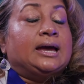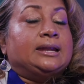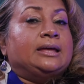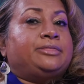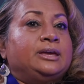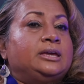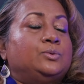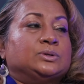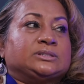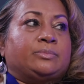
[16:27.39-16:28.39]
and I think he
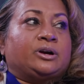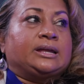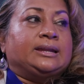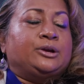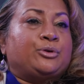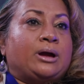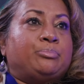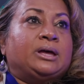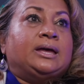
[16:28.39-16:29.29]
was a marketing rep,